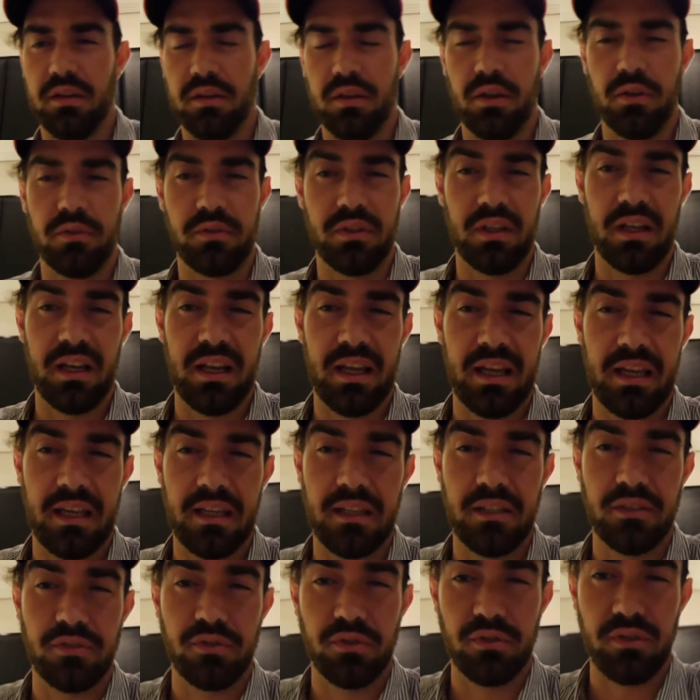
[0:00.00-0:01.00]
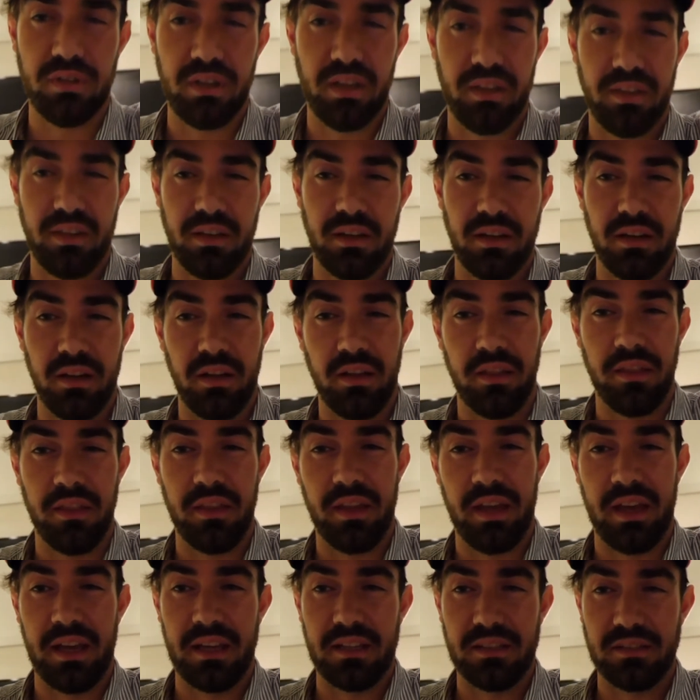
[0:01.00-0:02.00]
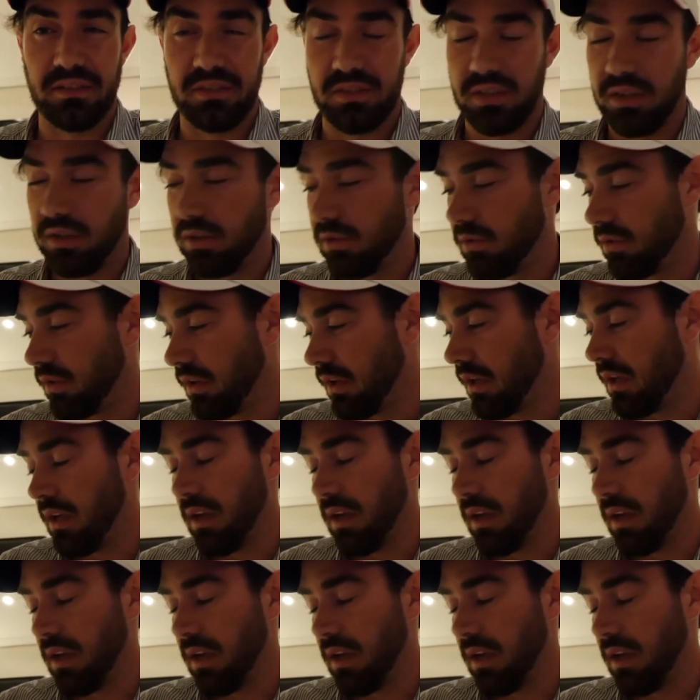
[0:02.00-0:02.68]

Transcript: no delays or anything like that, so